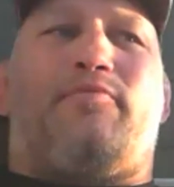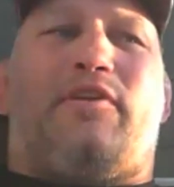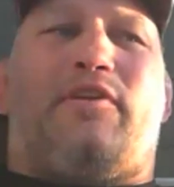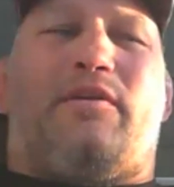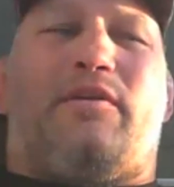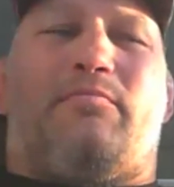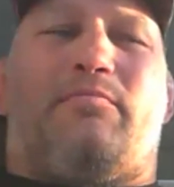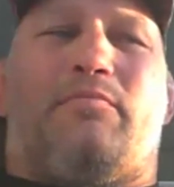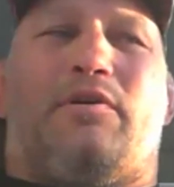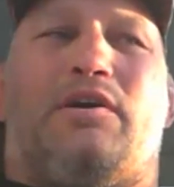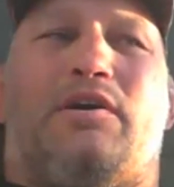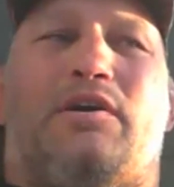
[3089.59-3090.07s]

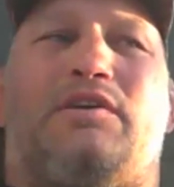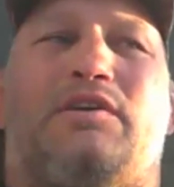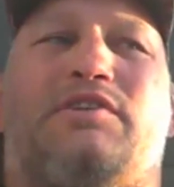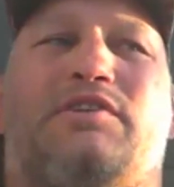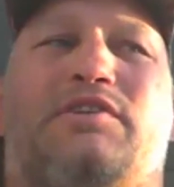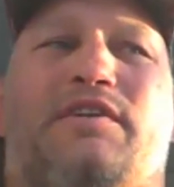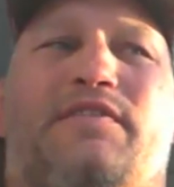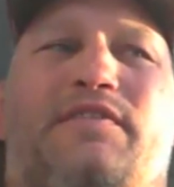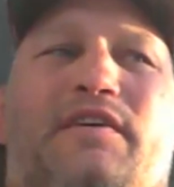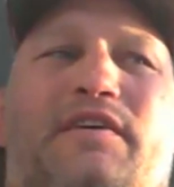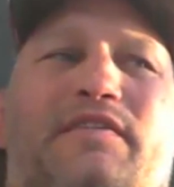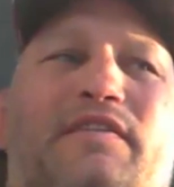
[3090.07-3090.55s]
Pretty
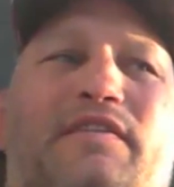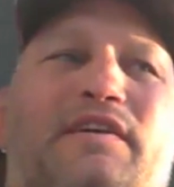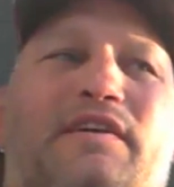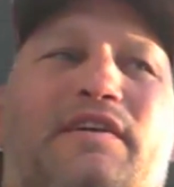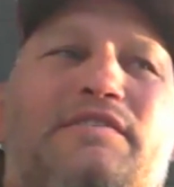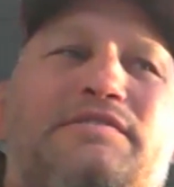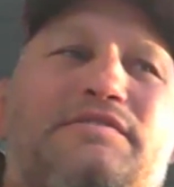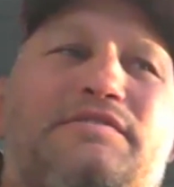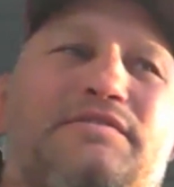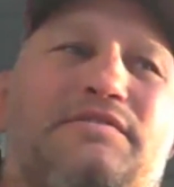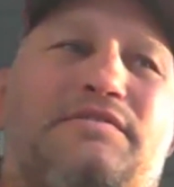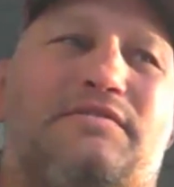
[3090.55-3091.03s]
much. I think
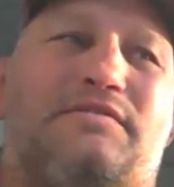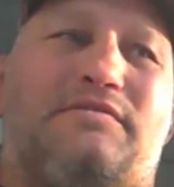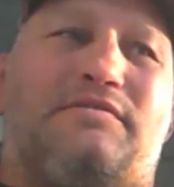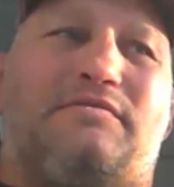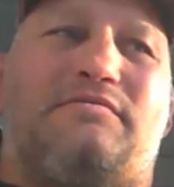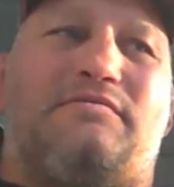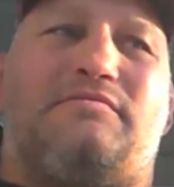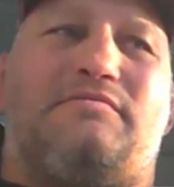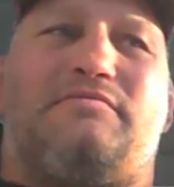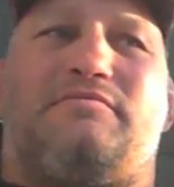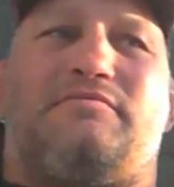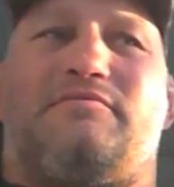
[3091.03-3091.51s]
that's
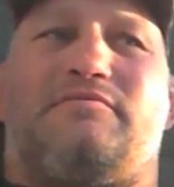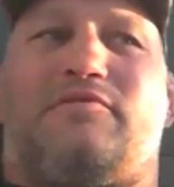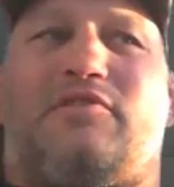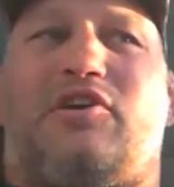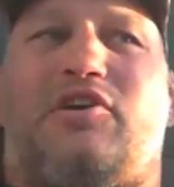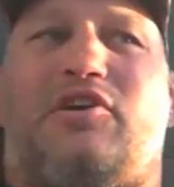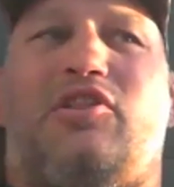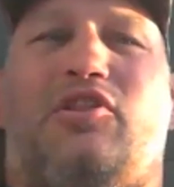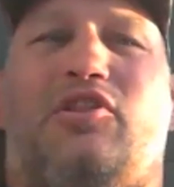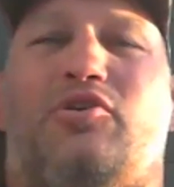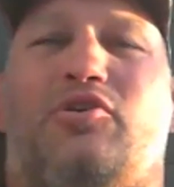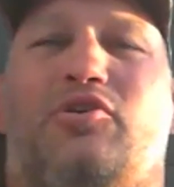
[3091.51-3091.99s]

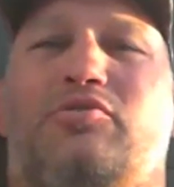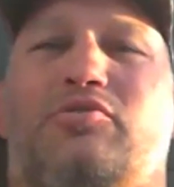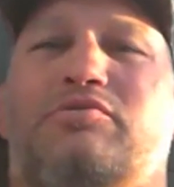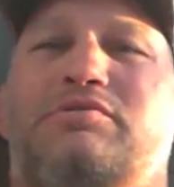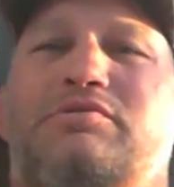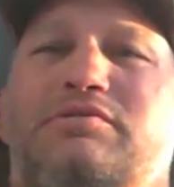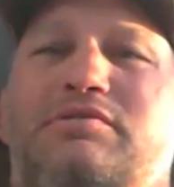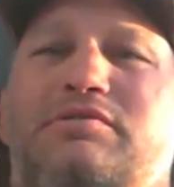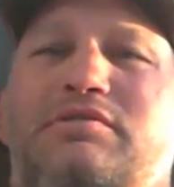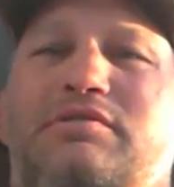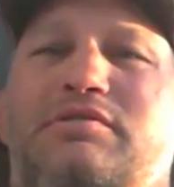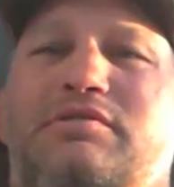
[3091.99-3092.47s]

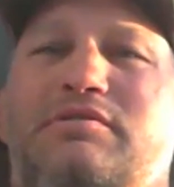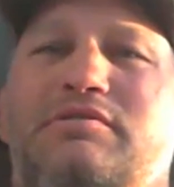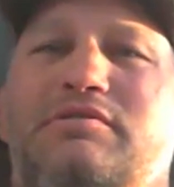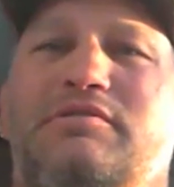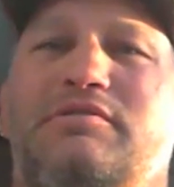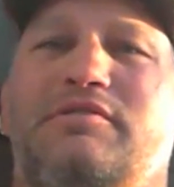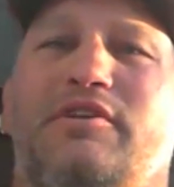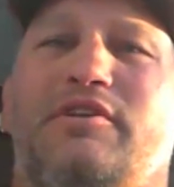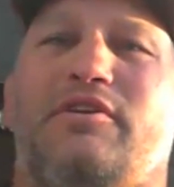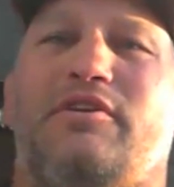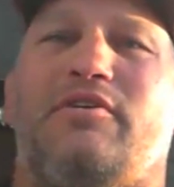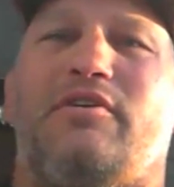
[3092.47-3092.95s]
close.
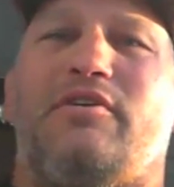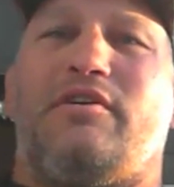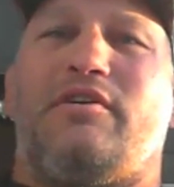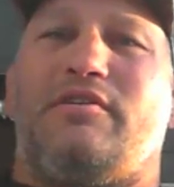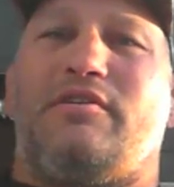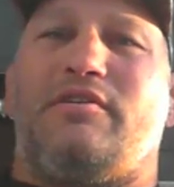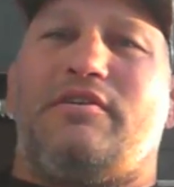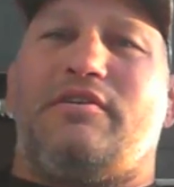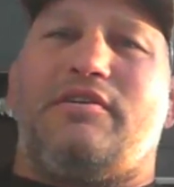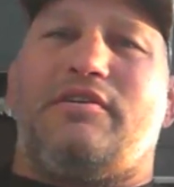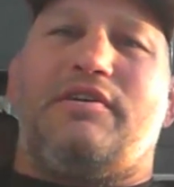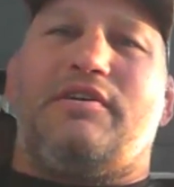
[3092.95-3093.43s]
You
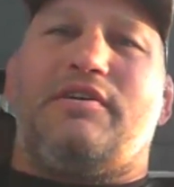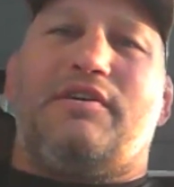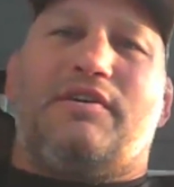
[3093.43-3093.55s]
know,